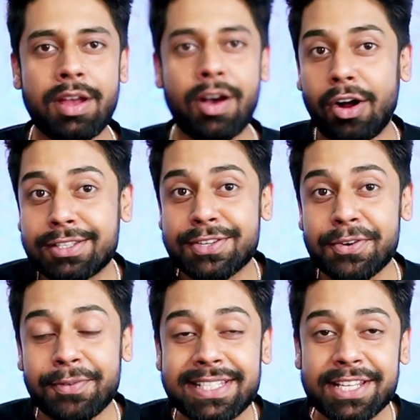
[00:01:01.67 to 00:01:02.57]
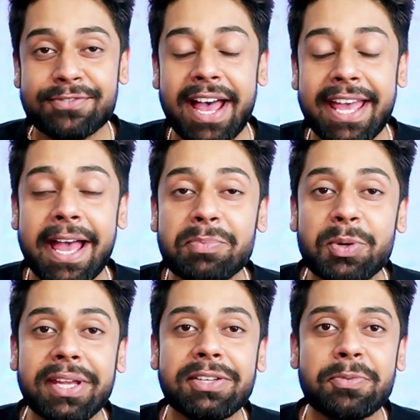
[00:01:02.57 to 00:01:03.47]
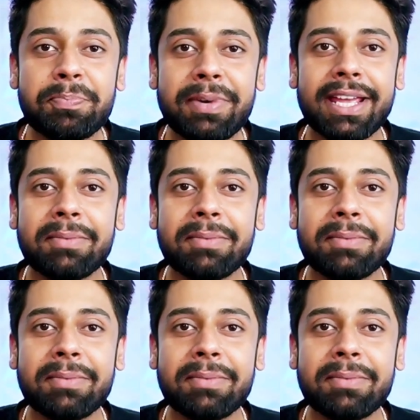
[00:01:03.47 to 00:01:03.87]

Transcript: Also, which is why I'm going to bring my